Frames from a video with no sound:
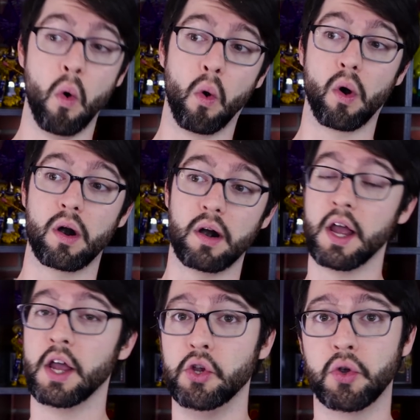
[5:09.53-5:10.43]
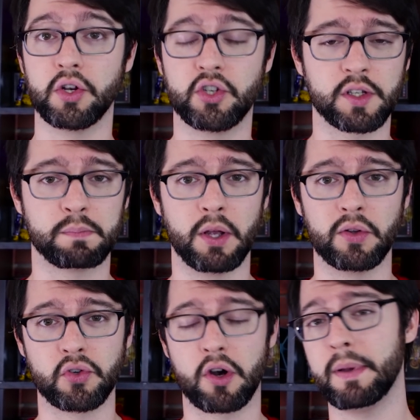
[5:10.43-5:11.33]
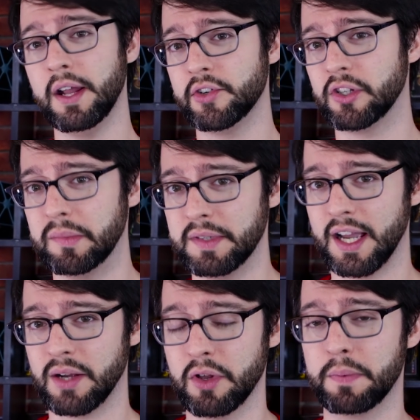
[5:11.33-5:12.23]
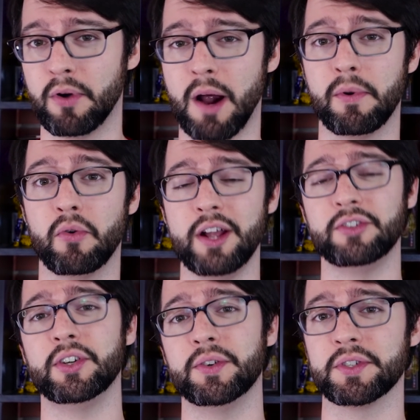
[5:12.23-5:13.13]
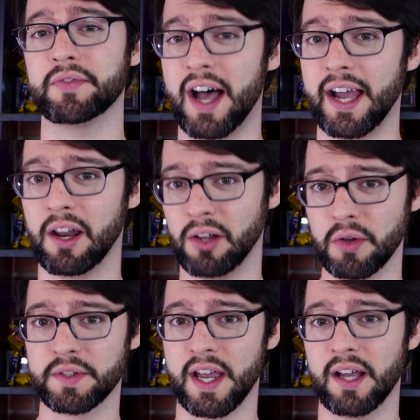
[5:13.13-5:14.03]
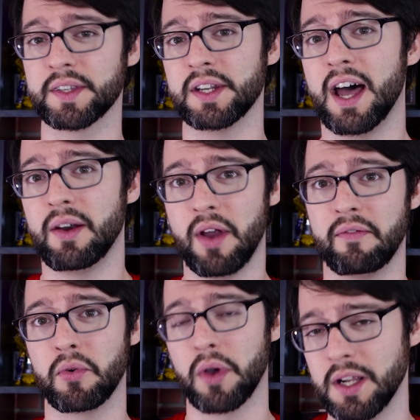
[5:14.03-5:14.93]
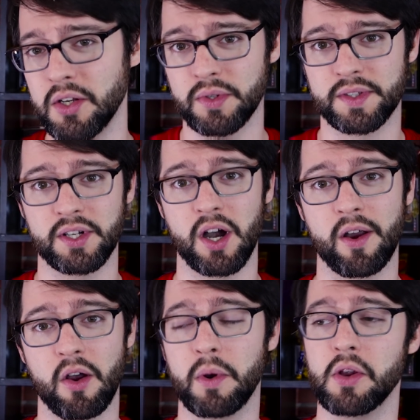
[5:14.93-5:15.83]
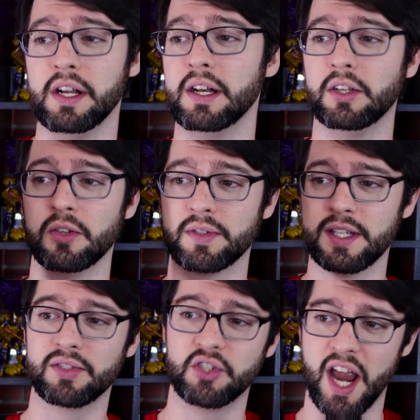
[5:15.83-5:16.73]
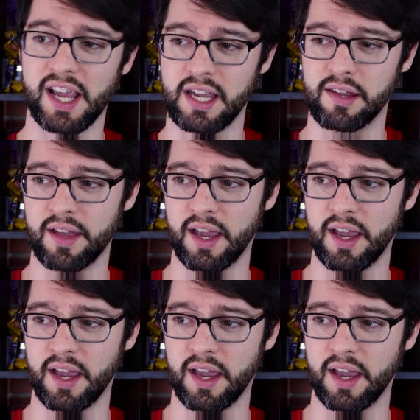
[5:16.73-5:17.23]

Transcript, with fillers: Or you could just build your pendulum deck with proper ratios of high and low scales and not ever run into a scenario where you need to use this janky